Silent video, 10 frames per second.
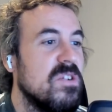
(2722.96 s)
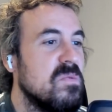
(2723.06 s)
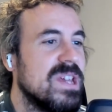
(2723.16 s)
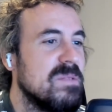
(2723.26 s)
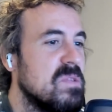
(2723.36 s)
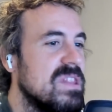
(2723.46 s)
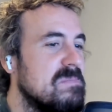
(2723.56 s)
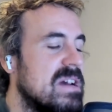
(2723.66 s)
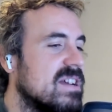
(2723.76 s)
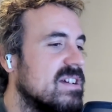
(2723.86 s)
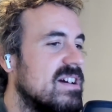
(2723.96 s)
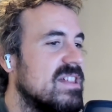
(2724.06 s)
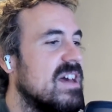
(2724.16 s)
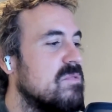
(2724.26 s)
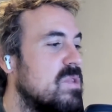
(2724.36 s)
We can bring them back.
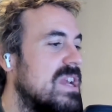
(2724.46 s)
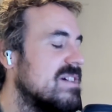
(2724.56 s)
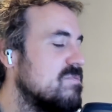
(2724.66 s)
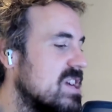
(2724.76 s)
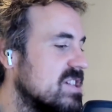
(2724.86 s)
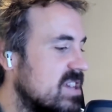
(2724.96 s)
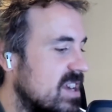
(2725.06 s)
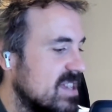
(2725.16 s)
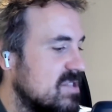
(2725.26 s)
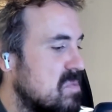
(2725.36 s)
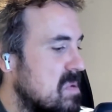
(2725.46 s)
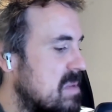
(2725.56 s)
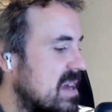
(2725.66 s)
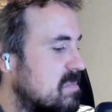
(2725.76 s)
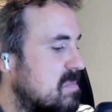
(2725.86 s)
We actually like to bring
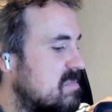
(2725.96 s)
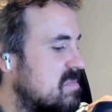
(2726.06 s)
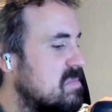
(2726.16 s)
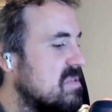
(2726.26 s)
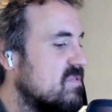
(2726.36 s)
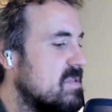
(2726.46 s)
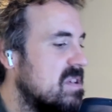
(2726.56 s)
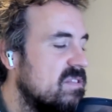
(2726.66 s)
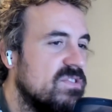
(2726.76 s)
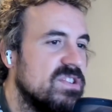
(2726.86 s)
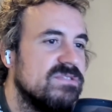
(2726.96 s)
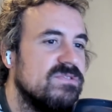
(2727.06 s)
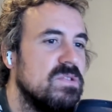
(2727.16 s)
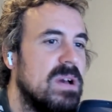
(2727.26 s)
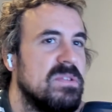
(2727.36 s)
back people from our first
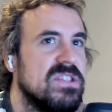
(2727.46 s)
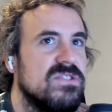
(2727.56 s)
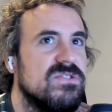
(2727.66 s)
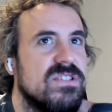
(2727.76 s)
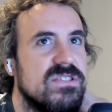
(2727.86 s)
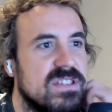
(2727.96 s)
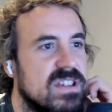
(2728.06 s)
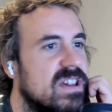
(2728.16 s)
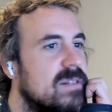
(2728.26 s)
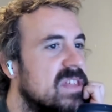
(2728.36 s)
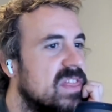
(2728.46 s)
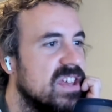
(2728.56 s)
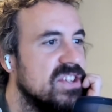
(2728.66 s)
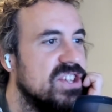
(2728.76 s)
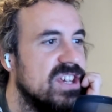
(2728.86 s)
few episodes because
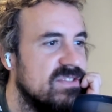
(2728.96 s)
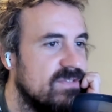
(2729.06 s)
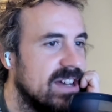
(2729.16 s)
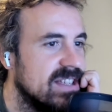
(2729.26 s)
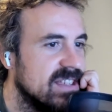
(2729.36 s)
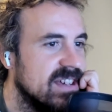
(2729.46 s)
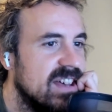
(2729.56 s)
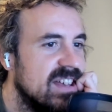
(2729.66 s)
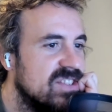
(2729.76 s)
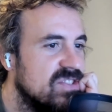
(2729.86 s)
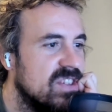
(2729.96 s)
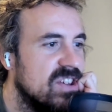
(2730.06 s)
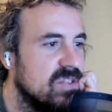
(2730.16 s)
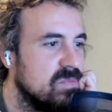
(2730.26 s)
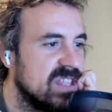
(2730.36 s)
things change fast, so they
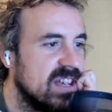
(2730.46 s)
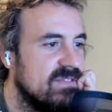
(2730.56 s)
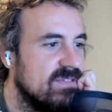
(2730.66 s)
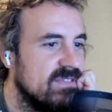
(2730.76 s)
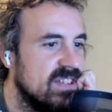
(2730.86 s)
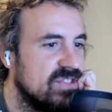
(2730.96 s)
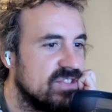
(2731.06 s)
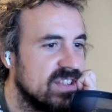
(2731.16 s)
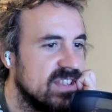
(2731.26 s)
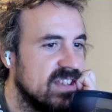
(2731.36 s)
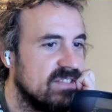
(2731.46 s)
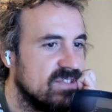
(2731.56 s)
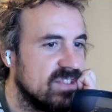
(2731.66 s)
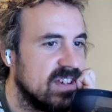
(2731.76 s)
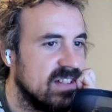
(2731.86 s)
always have interesting stuff
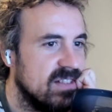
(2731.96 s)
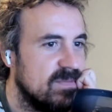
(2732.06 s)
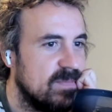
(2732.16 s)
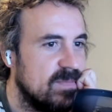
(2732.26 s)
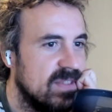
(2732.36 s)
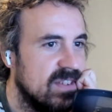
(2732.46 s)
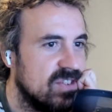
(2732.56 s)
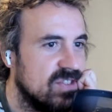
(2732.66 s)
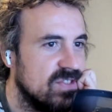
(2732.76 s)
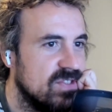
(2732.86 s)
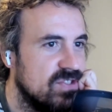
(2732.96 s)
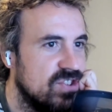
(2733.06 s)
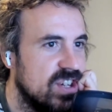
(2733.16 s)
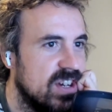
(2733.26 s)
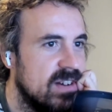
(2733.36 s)
to tell or to
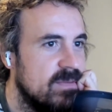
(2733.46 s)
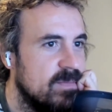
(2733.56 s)
share.